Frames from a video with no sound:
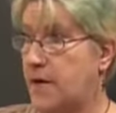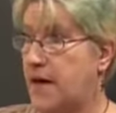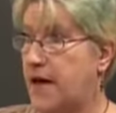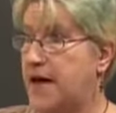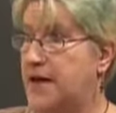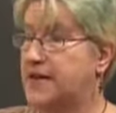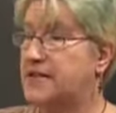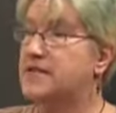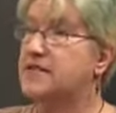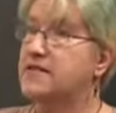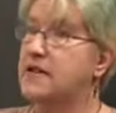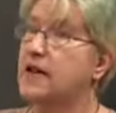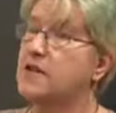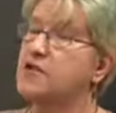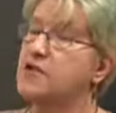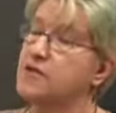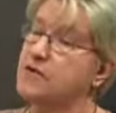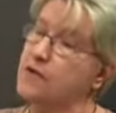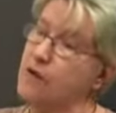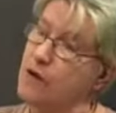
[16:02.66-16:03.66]
And it's not
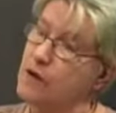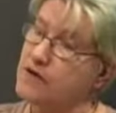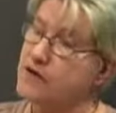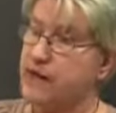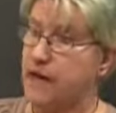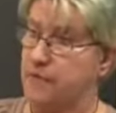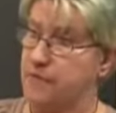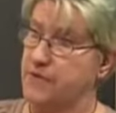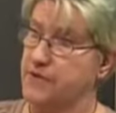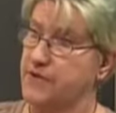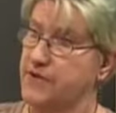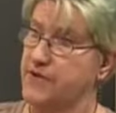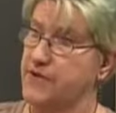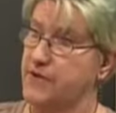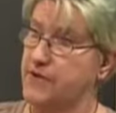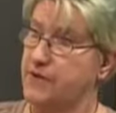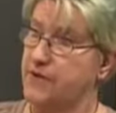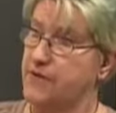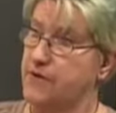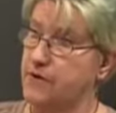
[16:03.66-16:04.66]
just Alzheimer's.
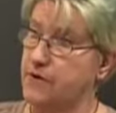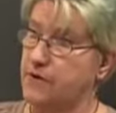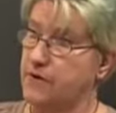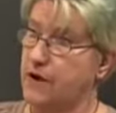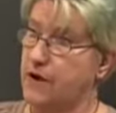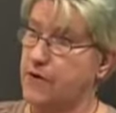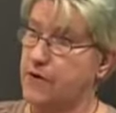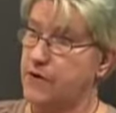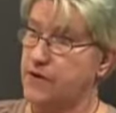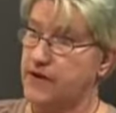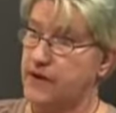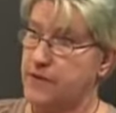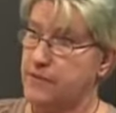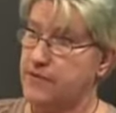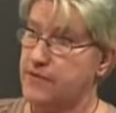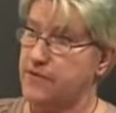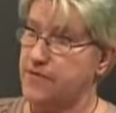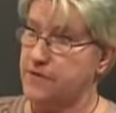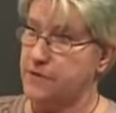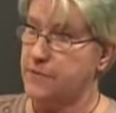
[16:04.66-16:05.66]
There are other
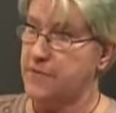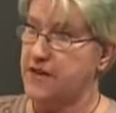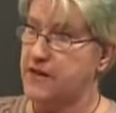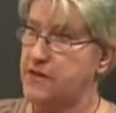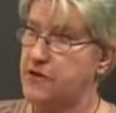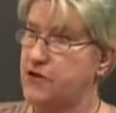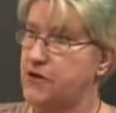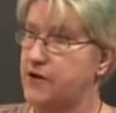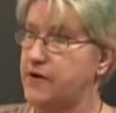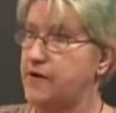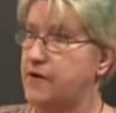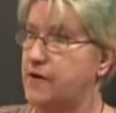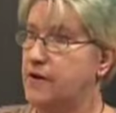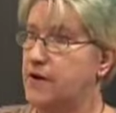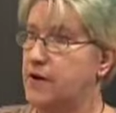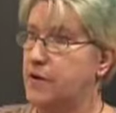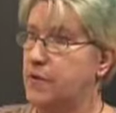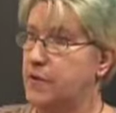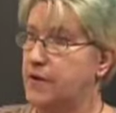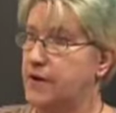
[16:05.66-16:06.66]
types of dementia
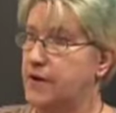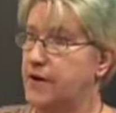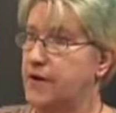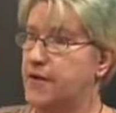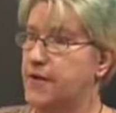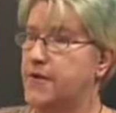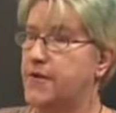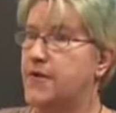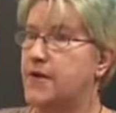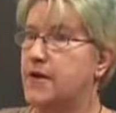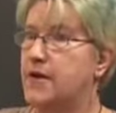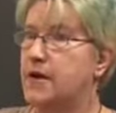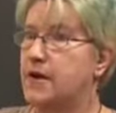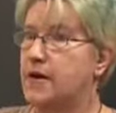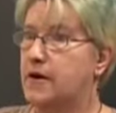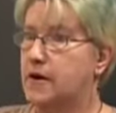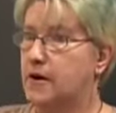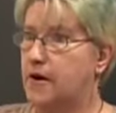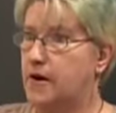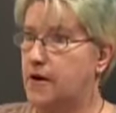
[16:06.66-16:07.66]
with
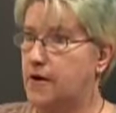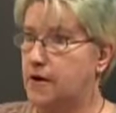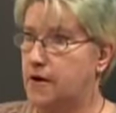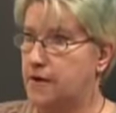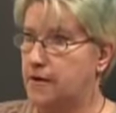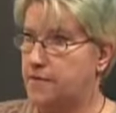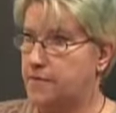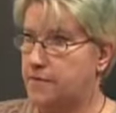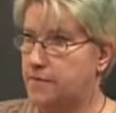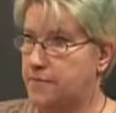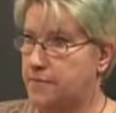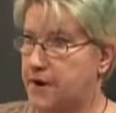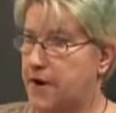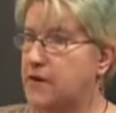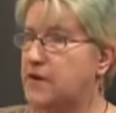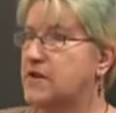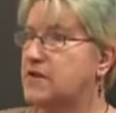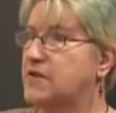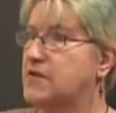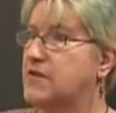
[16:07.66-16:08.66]

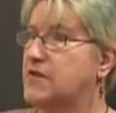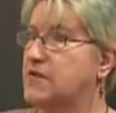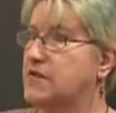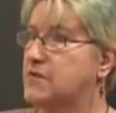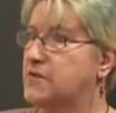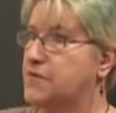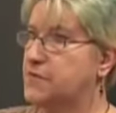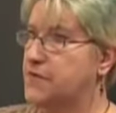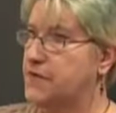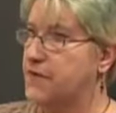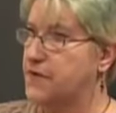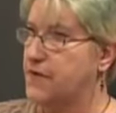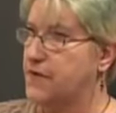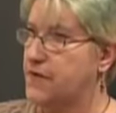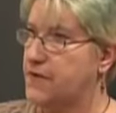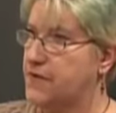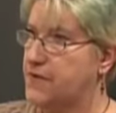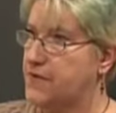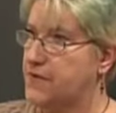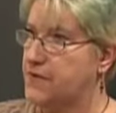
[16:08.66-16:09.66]
Parkinson's,
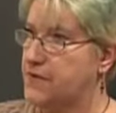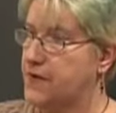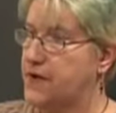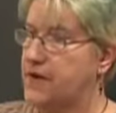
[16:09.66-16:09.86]
with